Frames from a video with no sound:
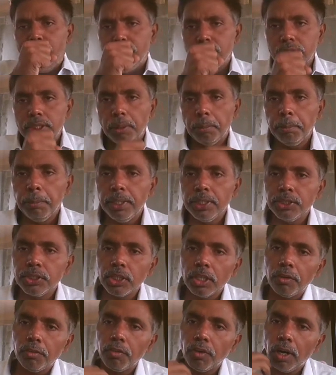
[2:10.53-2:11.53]
summation
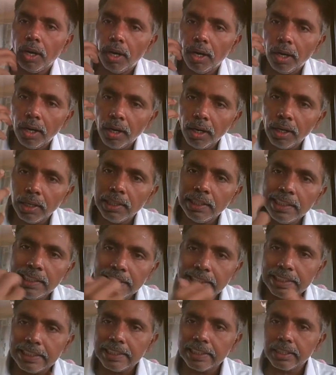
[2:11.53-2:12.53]
of all
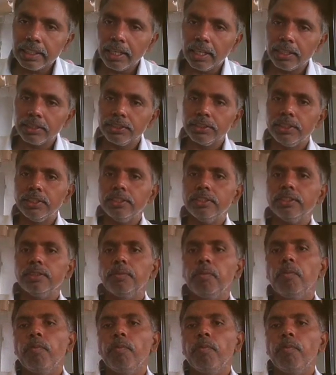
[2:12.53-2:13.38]
heat interactions